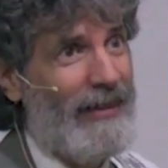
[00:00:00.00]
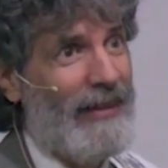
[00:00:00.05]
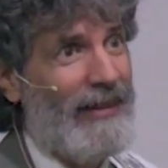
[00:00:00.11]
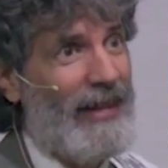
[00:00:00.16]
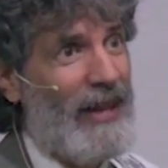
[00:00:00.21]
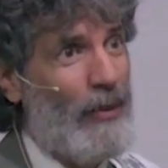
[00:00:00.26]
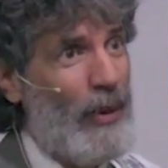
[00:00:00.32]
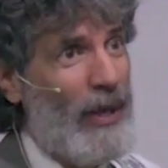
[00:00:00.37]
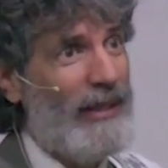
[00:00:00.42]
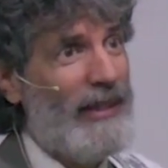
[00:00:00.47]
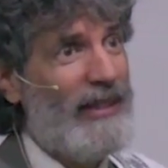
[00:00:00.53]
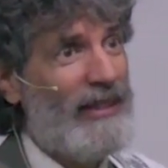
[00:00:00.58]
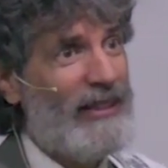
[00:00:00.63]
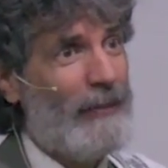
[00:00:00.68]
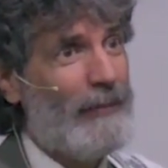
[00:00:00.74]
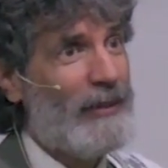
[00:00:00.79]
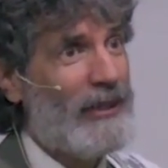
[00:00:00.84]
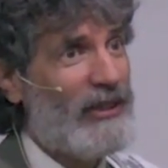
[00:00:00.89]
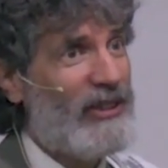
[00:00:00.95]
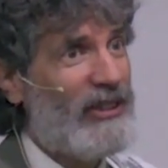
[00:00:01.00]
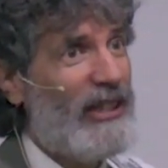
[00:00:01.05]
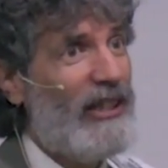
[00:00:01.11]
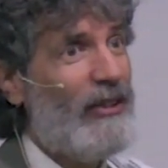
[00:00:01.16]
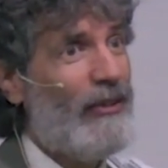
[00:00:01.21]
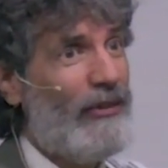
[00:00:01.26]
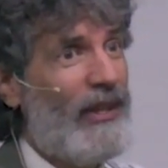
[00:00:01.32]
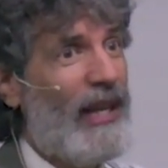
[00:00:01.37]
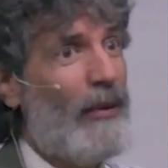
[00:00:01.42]
That when the Egyptians see
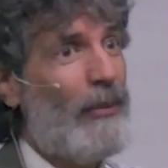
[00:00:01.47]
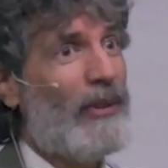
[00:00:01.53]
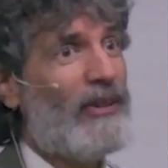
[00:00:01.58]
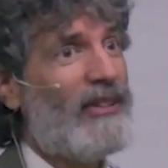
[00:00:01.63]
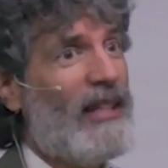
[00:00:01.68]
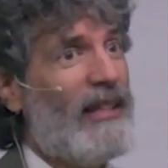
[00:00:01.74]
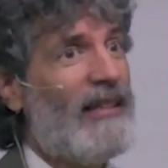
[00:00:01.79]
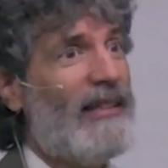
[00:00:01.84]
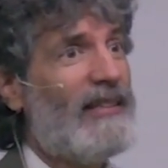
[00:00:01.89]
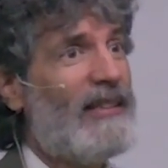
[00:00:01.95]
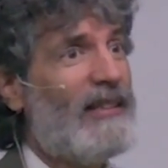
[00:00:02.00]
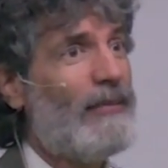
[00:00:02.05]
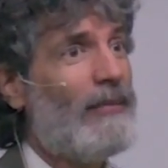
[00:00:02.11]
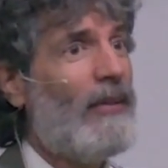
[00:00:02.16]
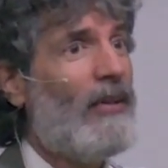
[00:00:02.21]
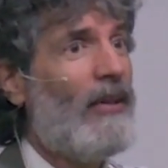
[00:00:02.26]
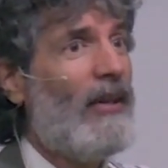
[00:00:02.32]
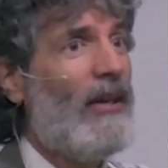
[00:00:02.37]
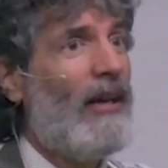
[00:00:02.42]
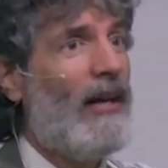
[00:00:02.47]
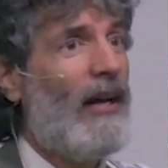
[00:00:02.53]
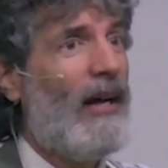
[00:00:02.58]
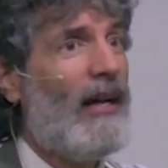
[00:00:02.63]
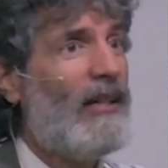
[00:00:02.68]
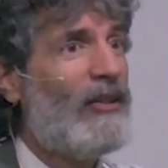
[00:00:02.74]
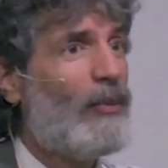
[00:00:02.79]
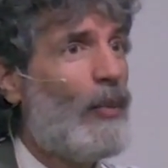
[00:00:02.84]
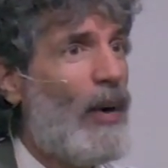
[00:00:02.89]
you, they will say, This is
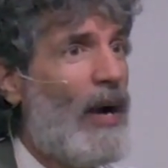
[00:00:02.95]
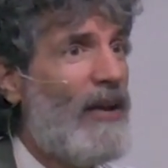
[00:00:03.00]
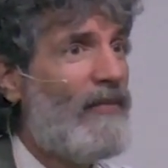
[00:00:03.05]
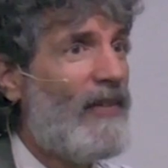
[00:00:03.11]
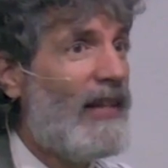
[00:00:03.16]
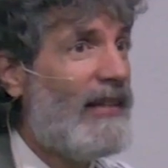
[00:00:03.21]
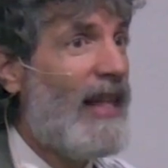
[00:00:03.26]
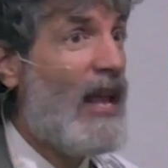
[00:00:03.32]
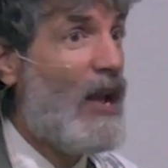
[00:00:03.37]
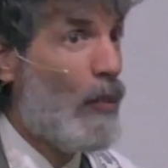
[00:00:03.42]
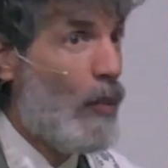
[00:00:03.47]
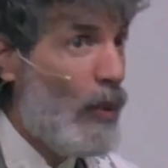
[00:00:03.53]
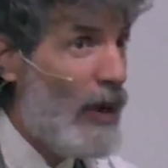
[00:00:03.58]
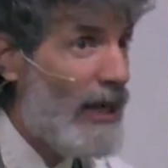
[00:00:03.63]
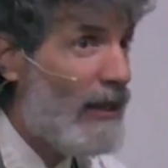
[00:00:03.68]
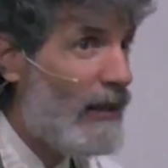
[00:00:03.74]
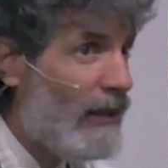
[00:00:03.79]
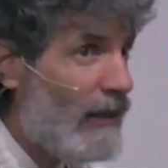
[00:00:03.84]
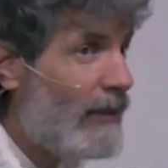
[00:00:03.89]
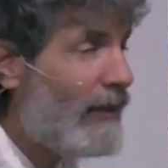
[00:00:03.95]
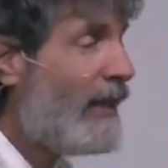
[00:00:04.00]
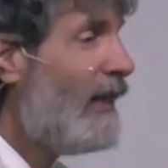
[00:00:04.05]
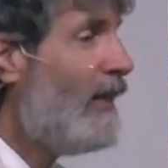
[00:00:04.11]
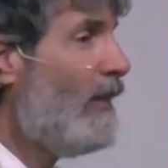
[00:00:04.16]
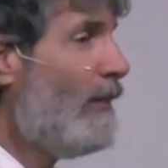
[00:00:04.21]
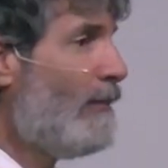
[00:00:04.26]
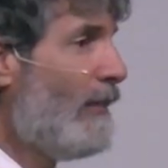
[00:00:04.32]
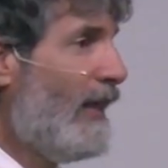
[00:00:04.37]
uh, his wife, and they will
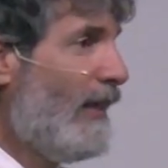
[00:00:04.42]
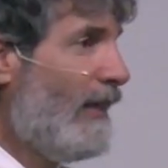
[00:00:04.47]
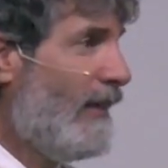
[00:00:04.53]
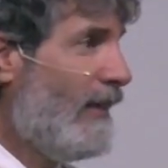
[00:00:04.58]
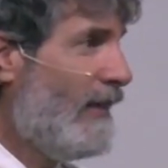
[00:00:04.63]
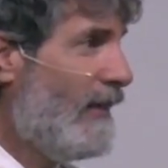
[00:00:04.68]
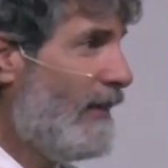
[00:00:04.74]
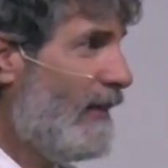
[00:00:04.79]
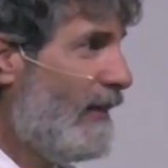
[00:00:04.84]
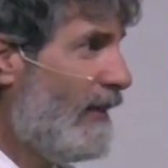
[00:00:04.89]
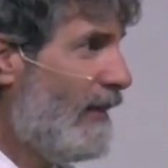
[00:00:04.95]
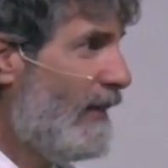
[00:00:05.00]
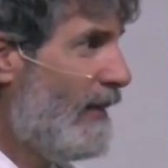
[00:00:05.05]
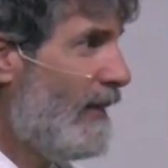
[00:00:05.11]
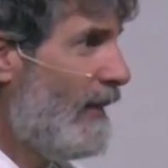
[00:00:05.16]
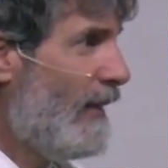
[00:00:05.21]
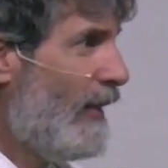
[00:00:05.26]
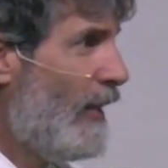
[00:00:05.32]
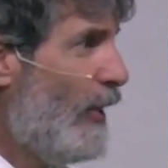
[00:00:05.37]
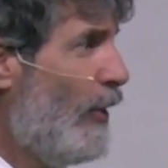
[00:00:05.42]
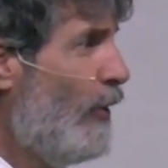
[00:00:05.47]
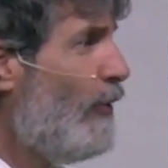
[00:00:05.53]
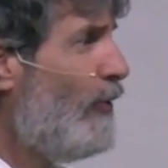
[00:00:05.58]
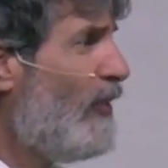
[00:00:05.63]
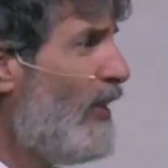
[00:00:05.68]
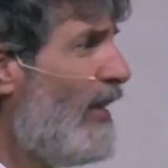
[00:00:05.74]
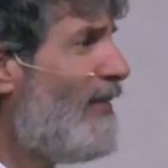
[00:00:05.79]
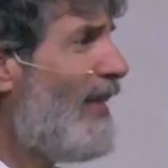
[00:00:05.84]
kill me. Who
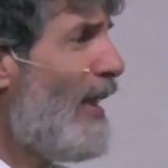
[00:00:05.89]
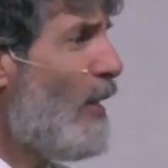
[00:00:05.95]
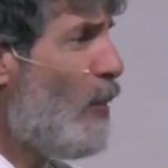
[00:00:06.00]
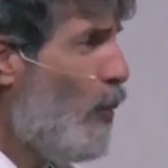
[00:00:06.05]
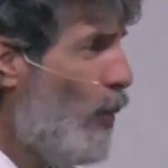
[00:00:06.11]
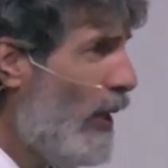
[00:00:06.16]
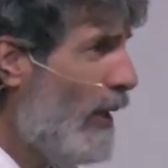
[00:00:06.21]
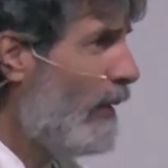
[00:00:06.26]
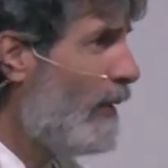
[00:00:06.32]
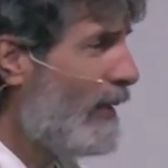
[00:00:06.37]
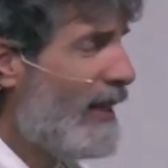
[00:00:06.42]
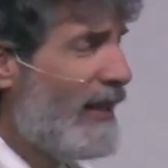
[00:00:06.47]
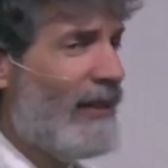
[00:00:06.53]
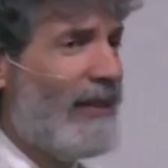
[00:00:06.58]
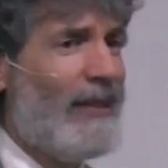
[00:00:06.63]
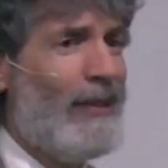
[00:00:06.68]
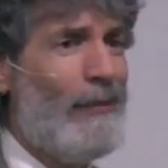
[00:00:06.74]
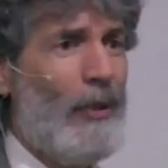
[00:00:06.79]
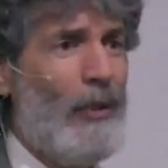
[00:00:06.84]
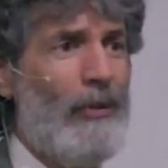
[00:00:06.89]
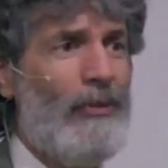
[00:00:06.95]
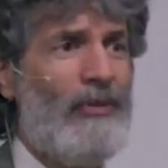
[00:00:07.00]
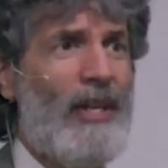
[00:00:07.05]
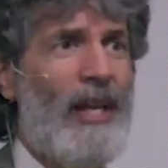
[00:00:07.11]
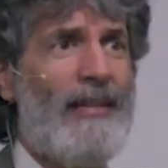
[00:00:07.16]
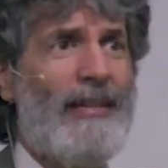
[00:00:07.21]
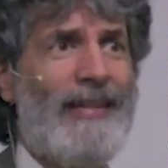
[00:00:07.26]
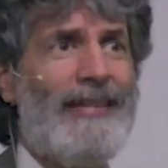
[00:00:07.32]
said they will kill him? Who
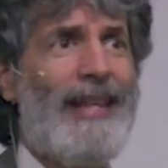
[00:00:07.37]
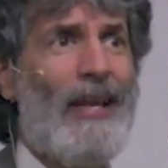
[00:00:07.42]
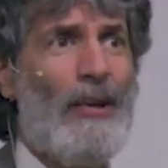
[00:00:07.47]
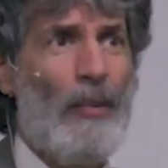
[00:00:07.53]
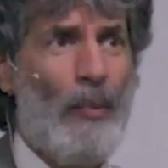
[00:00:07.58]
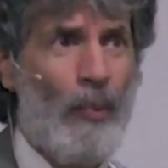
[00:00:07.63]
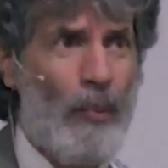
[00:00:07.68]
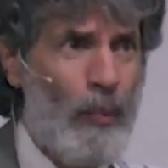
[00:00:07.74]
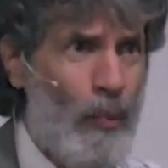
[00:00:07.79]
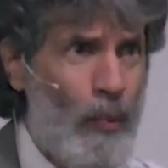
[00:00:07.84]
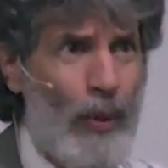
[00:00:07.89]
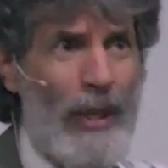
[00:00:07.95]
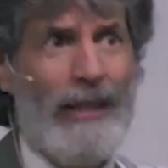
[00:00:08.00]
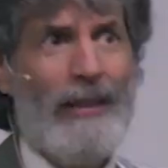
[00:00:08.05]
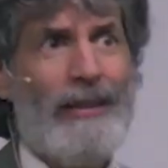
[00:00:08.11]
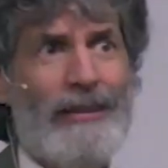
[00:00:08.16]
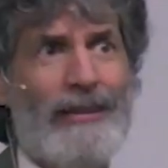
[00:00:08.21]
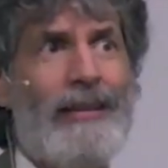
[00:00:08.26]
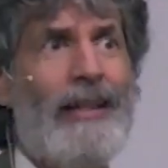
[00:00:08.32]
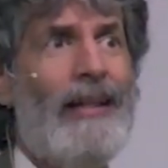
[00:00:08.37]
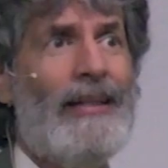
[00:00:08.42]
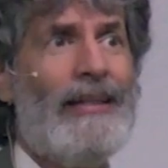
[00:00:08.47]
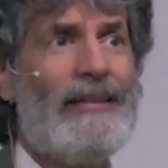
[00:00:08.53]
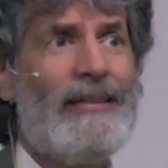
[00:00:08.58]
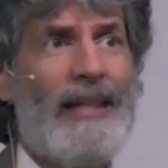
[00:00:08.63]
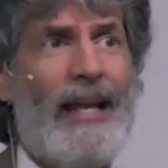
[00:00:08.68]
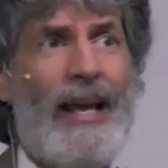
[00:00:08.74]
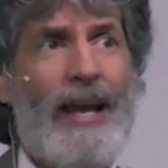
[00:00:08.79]
said that they will
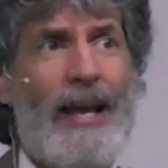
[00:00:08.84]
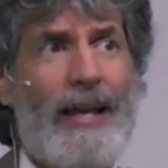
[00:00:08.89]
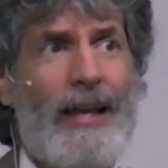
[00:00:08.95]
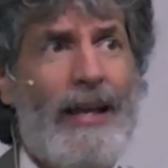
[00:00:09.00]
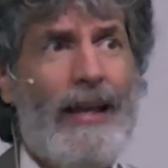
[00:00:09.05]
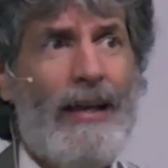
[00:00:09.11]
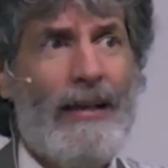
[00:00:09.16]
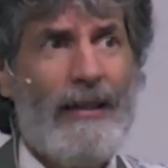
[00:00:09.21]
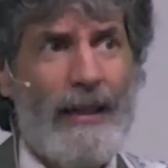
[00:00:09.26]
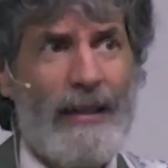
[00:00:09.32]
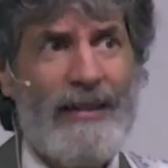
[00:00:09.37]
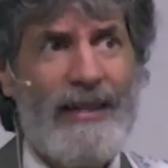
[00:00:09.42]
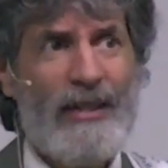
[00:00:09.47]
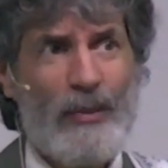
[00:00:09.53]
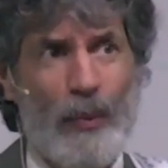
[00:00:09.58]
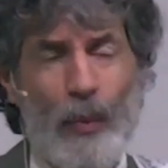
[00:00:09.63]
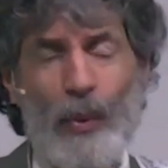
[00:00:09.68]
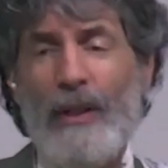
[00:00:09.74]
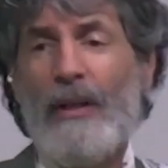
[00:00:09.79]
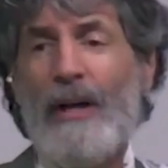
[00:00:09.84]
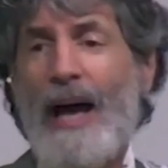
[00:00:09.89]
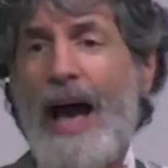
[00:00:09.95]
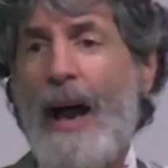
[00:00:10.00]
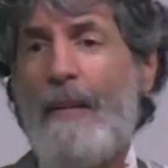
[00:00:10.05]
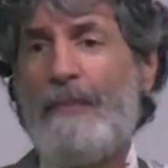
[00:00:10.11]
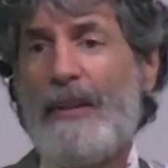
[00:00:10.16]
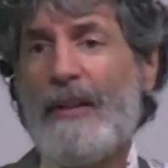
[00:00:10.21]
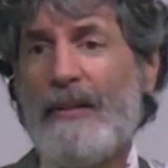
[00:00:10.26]
say that this will
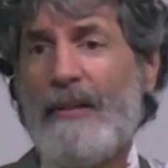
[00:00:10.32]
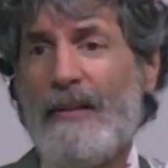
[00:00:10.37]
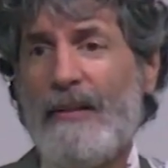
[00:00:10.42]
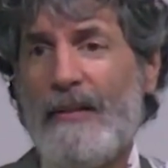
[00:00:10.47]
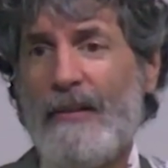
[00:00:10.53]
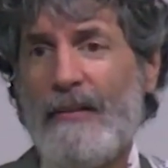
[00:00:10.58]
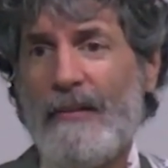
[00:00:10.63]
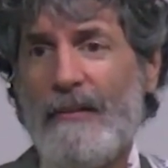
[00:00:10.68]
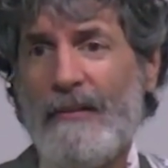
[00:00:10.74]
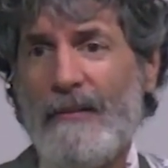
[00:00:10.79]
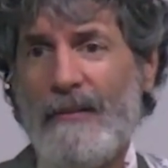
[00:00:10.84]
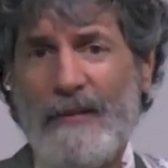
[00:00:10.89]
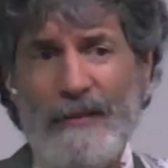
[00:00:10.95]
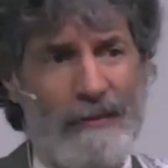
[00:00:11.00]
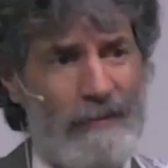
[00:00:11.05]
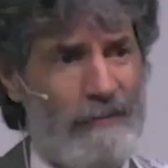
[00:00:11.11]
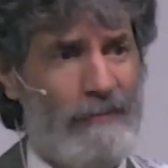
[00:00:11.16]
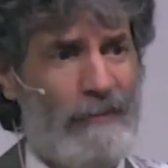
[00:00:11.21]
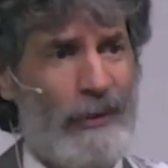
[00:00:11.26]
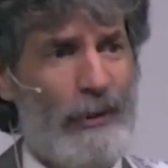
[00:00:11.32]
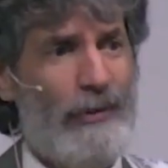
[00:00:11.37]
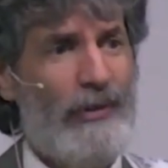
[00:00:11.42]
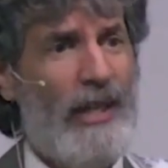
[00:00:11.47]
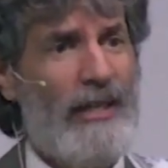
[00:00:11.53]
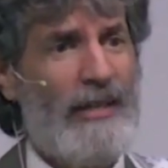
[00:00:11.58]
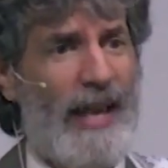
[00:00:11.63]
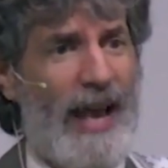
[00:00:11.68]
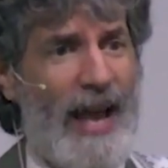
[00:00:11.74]
happen? Who
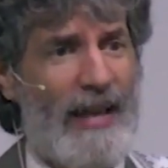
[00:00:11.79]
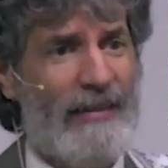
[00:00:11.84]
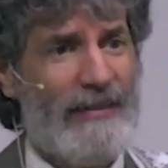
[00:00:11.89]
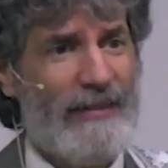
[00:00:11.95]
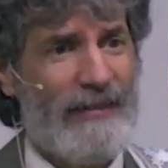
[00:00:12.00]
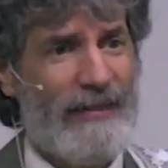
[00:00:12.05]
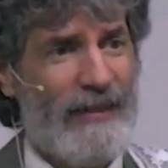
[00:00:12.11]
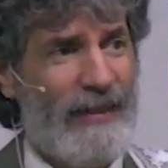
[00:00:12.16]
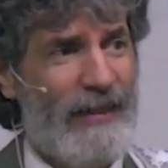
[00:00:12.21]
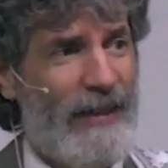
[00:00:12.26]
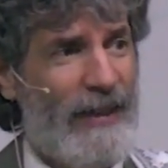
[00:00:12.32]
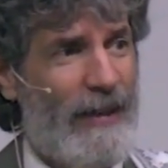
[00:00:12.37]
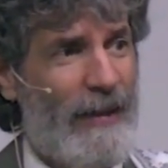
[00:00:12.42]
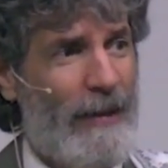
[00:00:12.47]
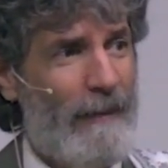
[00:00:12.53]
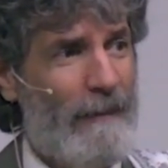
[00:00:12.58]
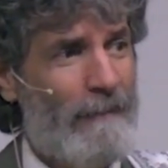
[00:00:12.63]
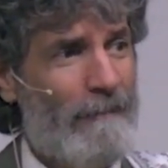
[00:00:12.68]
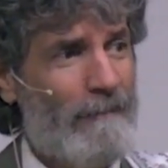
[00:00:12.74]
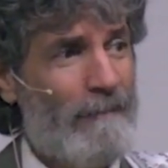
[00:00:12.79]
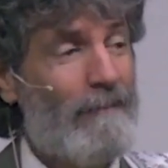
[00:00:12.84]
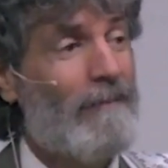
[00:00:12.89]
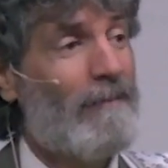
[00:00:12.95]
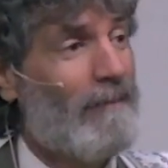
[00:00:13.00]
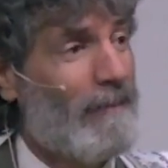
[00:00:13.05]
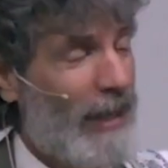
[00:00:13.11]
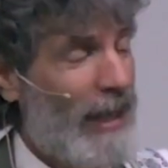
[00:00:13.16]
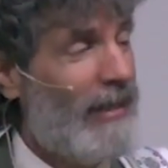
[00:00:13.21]
said that?
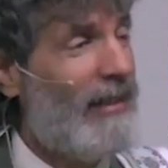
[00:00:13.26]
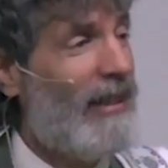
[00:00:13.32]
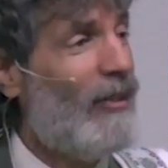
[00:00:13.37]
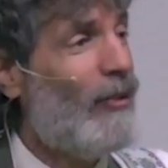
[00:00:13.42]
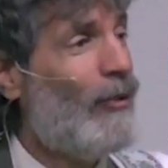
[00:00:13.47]
He did.